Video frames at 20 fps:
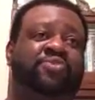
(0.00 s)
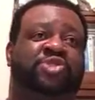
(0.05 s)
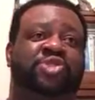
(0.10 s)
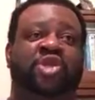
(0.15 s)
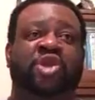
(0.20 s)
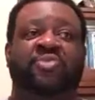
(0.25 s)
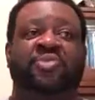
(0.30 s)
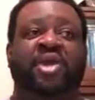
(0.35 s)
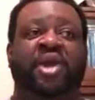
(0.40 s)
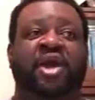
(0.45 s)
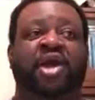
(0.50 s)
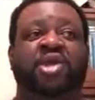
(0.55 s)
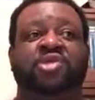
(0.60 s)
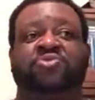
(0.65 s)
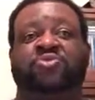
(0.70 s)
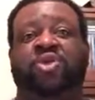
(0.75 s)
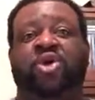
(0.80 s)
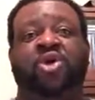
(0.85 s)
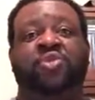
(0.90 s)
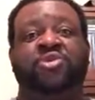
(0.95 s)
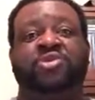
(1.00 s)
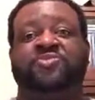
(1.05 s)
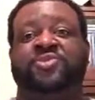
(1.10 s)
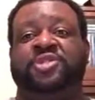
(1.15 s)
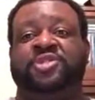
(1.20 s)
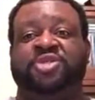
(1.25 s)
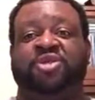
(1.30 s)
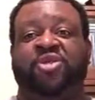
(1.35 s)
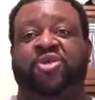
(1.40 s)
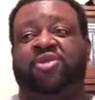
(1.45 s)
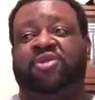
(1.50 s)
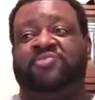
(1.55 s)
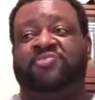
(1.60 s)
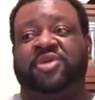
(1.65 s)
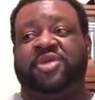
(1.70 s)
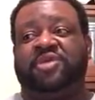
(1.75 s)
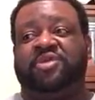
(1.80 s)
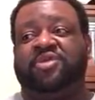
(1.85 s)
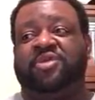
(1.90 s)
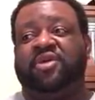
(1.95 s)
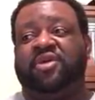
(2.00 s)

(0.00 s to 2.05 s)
Jeremy Irons will always be Scar to me.